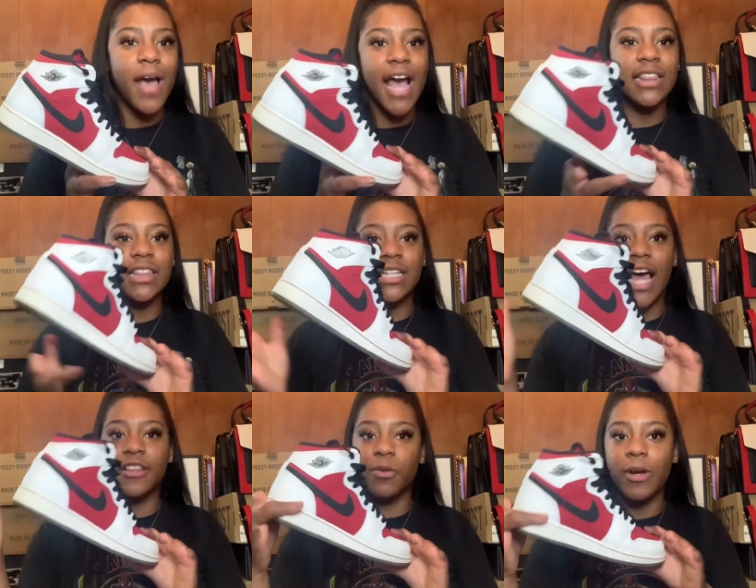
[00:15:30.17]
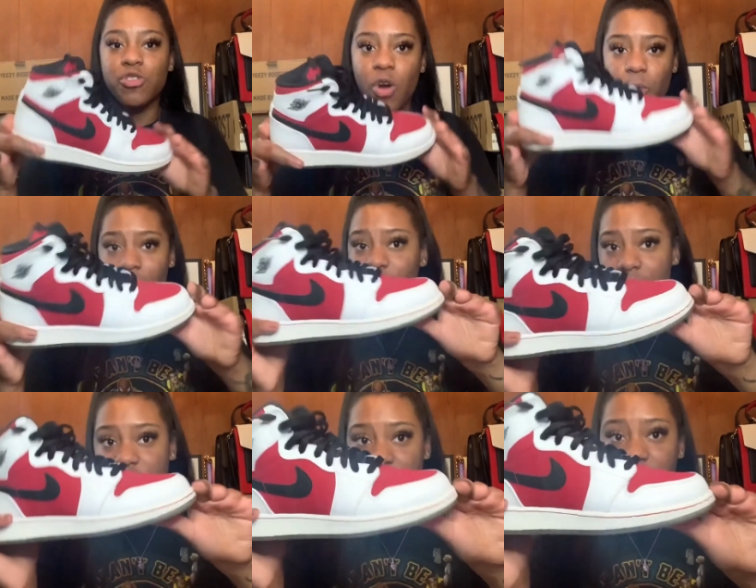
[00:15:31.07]
had the like the retro one
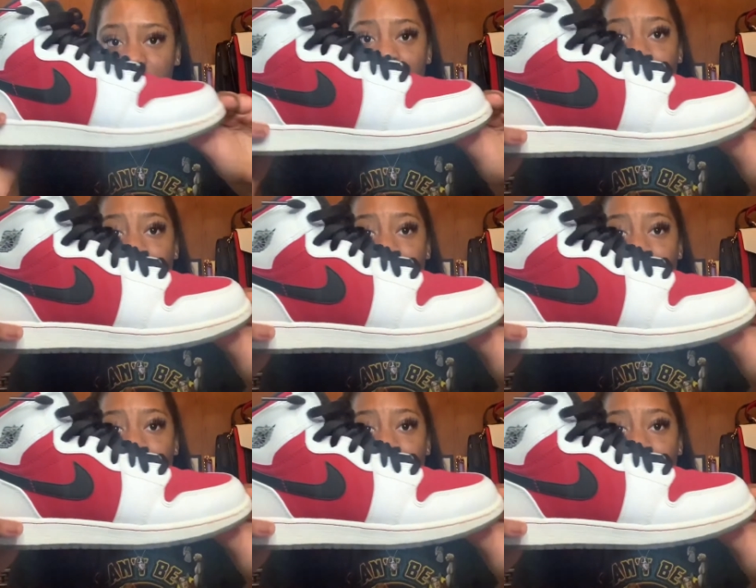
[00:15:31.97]
version of it